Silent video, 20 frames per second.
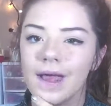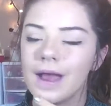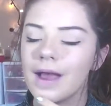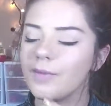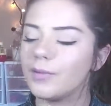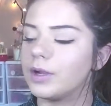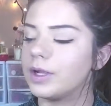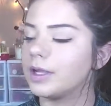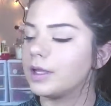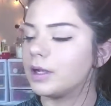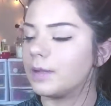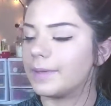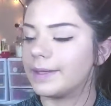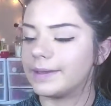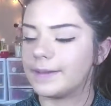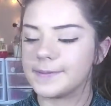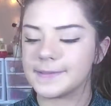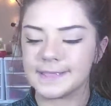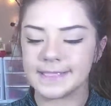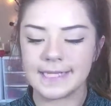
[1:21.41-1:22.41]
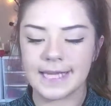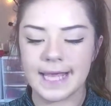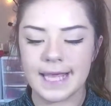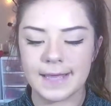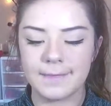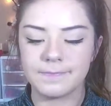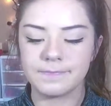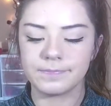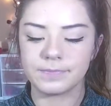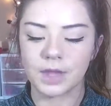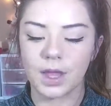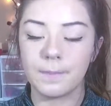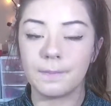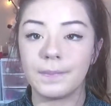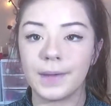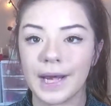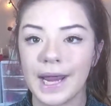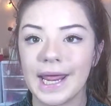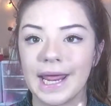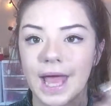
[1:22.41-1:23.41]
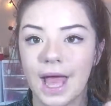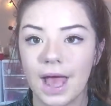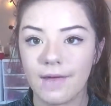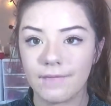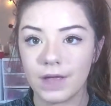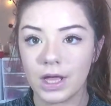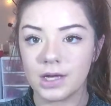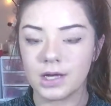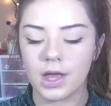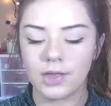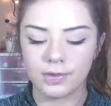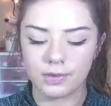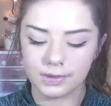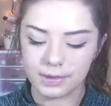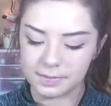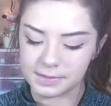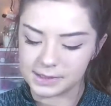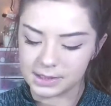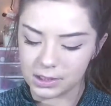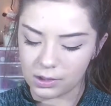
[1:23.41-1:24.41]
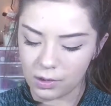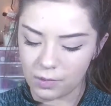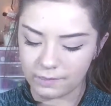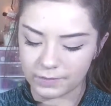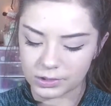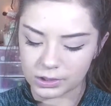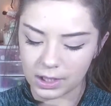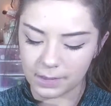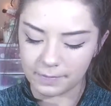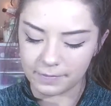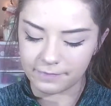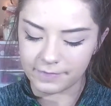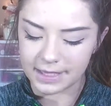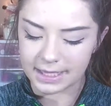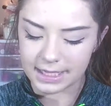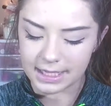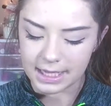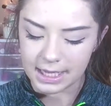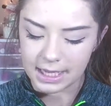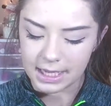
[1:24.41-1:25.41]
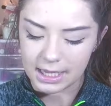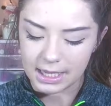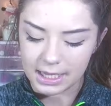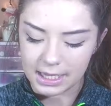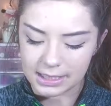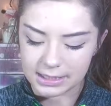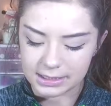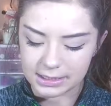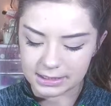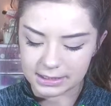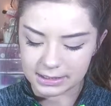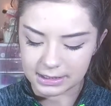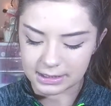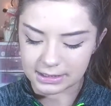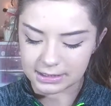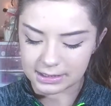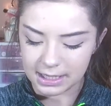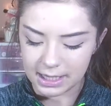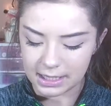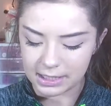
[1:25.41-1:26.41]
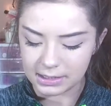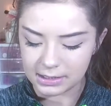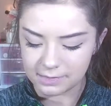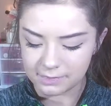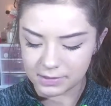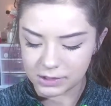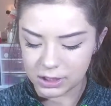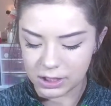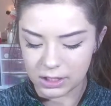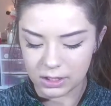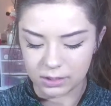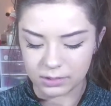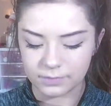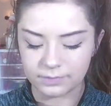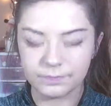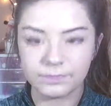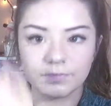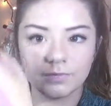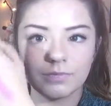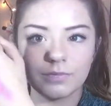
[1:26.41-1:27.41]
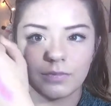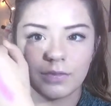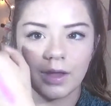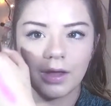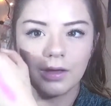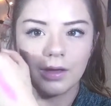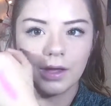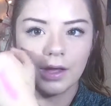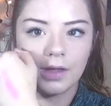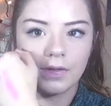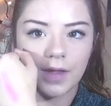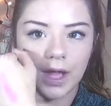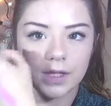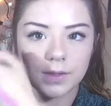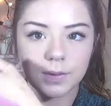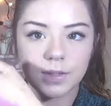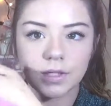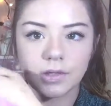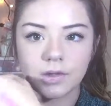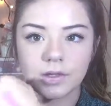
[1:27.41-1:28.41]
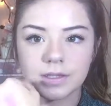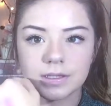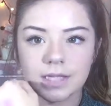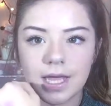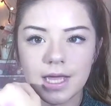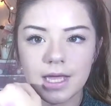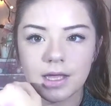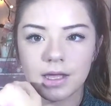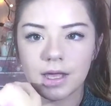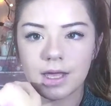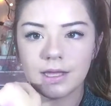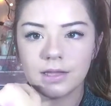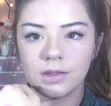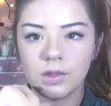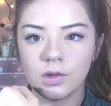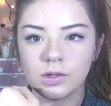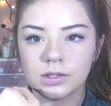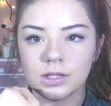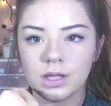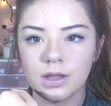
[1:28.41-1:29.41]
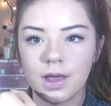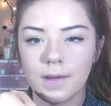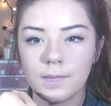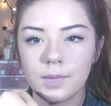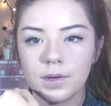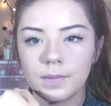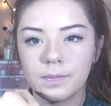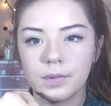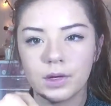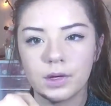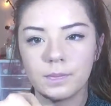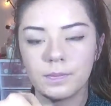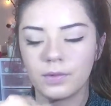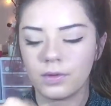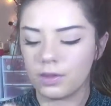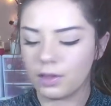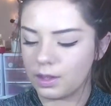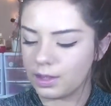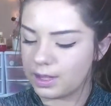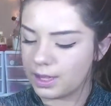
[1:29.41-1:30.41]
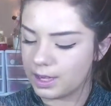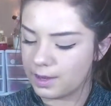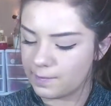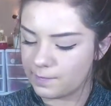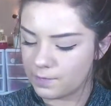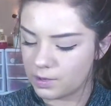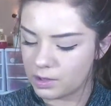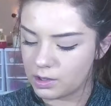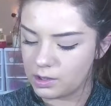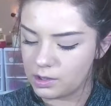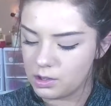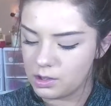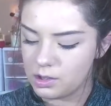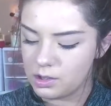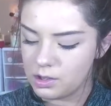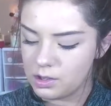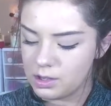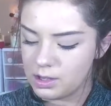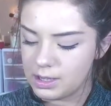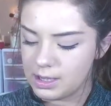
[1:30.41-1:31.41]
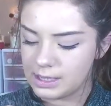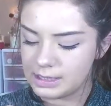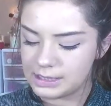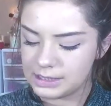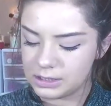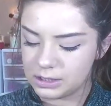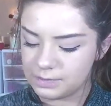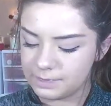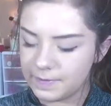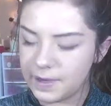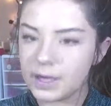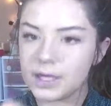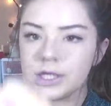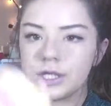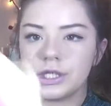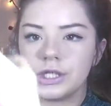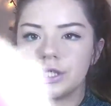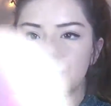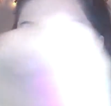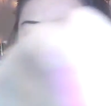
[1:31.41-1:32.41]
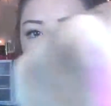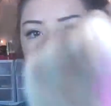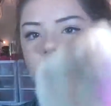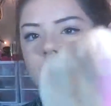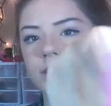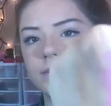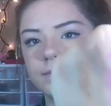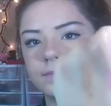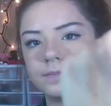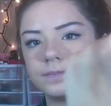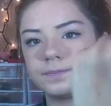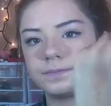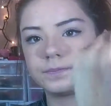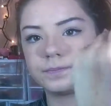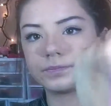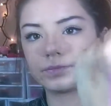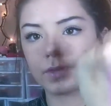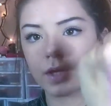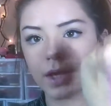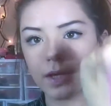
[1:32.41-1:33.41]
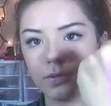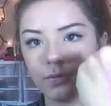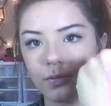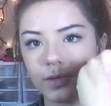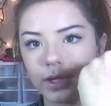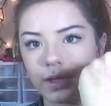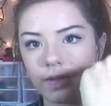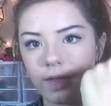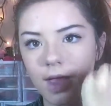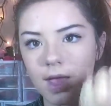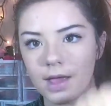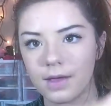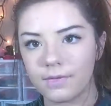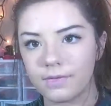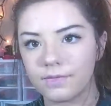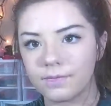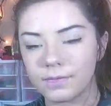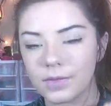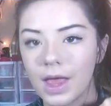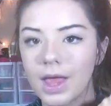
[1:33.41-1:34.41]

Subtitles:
I'm wearing it on my lips today, but I have another lipstick over top of it. It's just, it's kind of sheer. That's what it looks like. It looks a lot more purple on camera. It's just very sheer in real life.